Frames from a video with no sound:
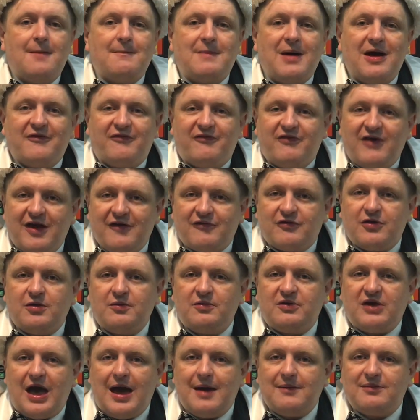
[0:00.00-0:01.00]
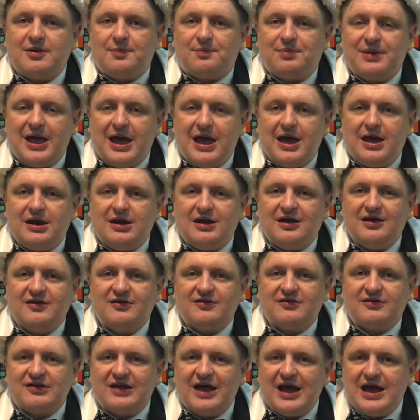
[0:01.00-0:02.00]
My favorite time to play it
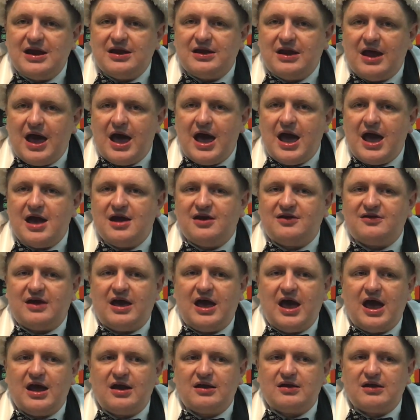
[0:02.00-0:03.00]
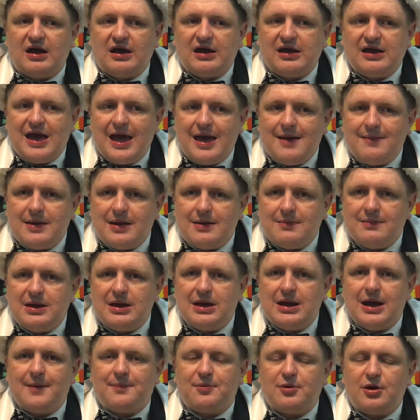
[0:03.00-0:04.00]
is late night at a gaming
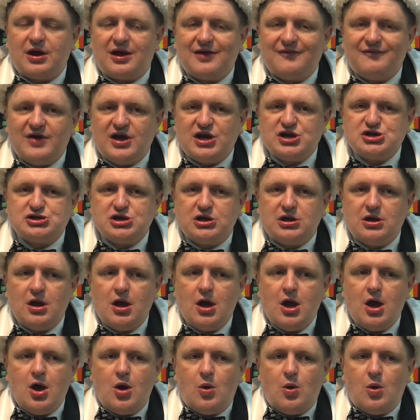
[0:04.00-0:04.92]
meetup or a convention